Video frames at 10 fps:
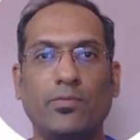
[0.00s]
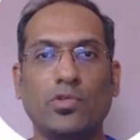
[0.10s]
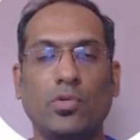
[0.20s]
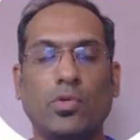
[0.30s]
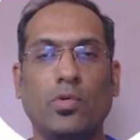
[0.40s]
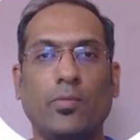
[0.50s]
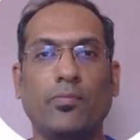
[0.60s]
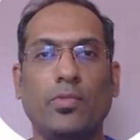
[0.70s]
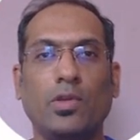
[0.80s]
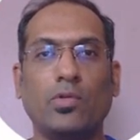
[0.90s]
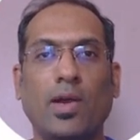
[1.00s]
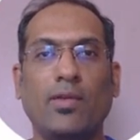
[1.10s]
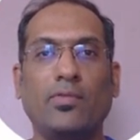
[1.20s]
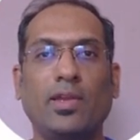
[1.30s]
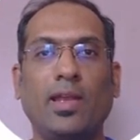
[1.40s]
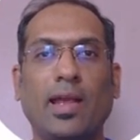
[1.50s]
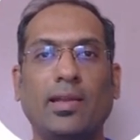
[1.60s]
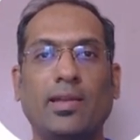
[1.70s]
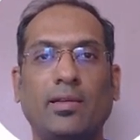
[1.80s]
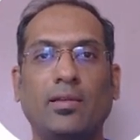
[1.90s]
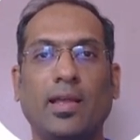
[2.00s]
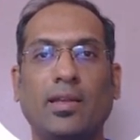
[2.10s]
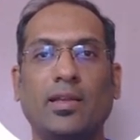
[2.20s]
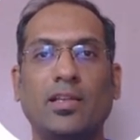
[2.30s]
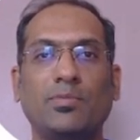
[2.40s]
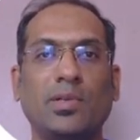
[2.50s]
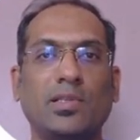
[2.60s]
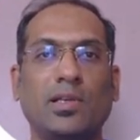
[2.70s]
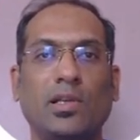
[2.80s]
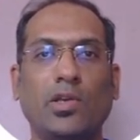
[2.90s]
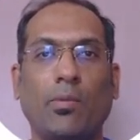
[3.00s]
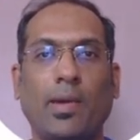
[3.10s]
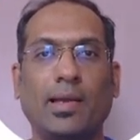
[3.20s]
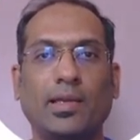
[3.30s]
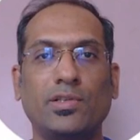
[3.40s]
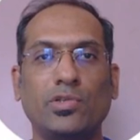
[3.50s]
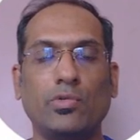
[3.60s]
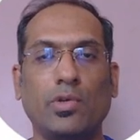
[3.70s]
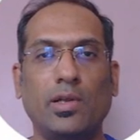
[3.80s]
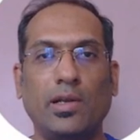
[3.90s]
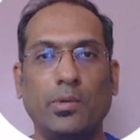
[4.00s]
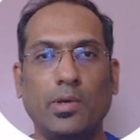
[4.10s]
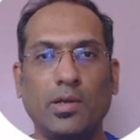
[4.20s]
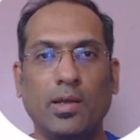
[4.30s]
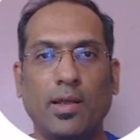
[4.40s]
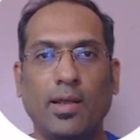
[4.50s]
So you have the NN is basically your package neural network,